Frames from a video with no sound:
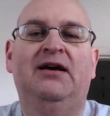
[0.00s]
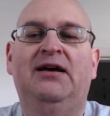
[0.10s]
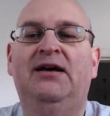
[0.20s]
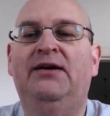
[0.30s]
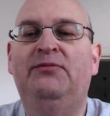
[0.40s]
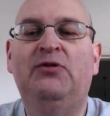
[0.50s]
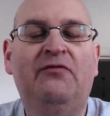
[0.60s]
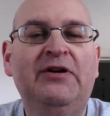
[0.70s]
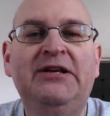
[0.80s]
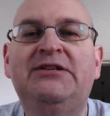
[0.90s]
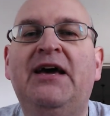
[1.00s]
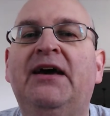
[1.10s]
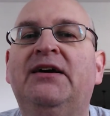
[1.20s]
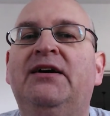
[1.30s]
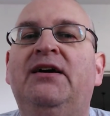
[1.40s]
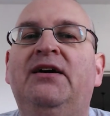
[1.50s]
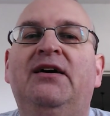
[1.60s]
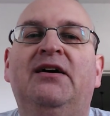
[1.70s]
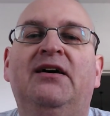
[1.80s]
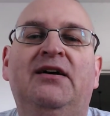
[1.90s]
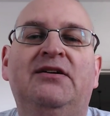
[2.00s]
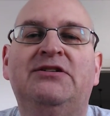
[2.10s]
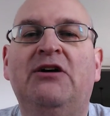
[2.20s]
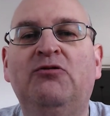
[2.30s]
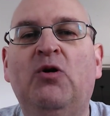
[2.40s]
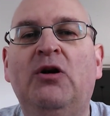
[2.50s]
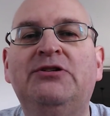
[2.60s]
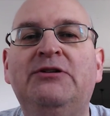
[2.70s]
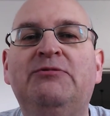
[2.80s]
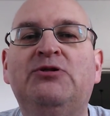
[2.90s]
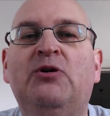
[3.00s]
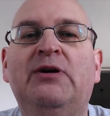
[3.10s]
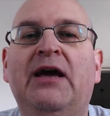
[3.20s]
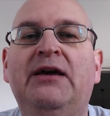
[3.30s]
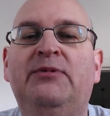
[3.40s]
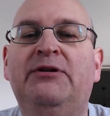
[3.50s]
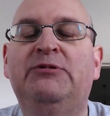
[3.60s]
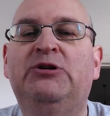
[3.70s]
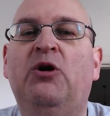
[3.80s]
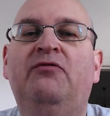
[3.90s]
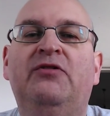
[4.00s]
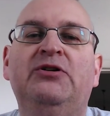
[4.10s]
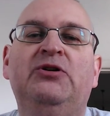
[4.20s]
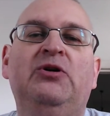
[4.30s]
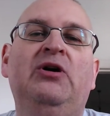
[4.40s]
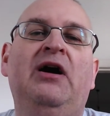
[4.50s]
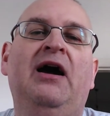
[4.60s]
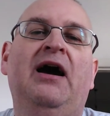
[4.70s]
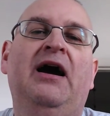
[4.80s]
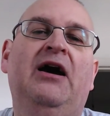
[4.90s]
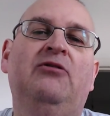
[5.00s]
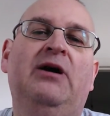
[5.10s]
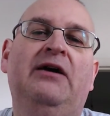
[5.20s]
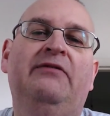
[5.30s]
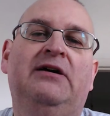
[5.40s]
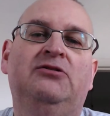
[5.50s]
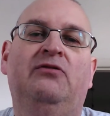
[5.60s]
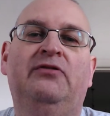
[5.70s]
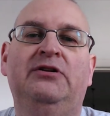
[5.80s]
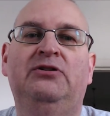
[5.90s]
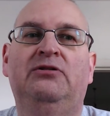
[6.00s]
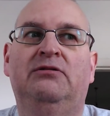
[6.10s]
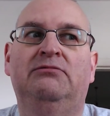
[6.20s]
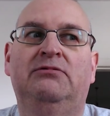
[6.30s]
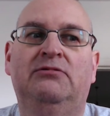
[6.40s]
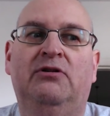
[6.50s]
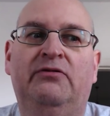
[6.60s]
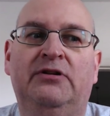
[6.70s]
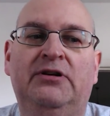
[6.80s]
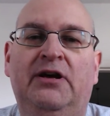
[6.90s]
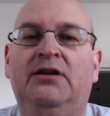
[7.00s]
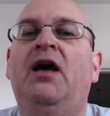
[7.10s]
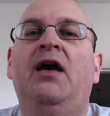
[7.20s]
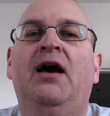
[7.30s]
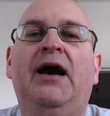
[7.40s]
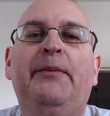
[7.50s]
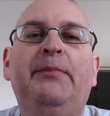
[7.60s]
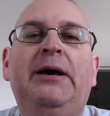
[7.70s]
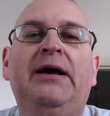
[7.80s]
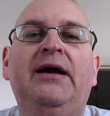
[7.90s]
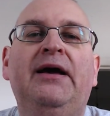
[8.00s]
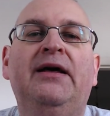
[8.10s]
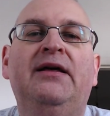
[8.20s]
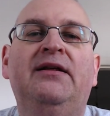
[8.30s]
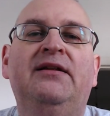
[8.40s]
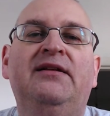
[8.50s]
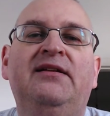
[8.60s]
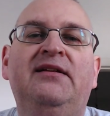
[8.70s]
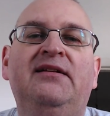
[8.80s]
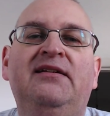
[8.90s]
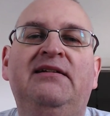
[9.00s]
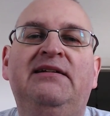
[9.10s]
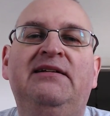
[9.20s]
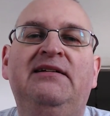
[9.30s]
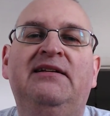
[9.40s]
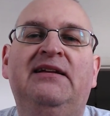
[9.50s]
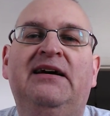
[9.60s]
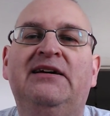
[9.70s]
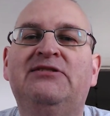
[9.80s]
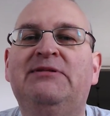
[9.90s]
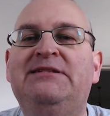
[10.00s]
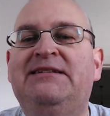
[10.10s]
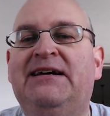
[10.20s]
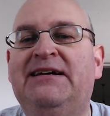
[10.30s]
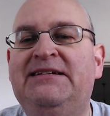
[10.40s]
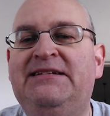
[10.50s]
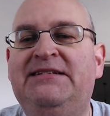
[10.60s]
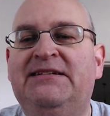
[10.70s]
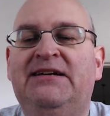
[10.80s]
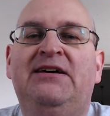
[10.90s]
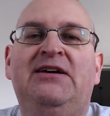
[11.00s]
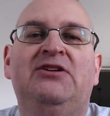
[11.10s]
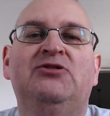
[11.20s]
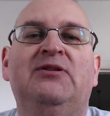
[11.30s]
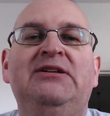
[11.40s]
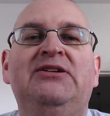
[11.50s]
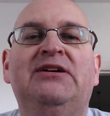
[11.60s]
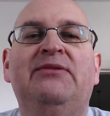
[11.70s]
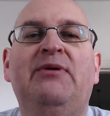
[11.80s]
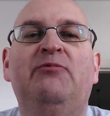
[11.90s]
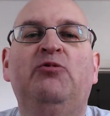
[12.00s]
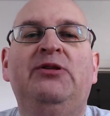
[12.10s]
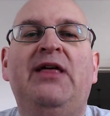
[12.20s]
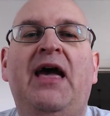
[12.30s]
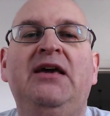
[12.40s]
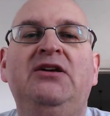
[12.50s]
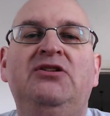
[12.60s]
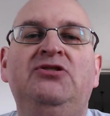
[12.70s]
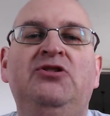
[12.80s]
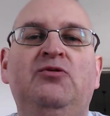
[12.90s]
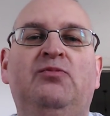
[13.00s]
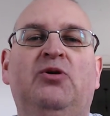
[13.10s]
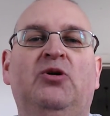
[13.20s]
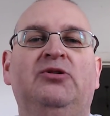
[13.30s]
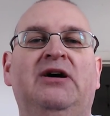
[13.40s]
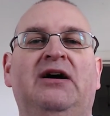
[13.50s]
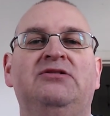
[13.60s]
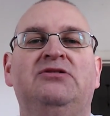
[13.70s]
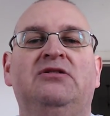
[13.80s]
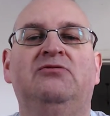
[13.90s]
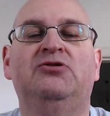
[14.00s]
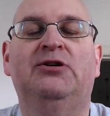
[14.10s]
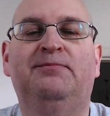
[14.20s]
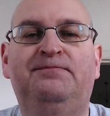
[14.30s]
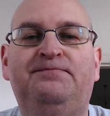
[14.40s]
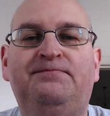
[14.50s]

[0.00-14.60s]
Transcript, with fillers: Um, not very tech. Uh, sound quality was okay, but it would go for a year. However, go for a year, go for a day. Um, uh, the last one died. So I needed to come up with a new podcast solution.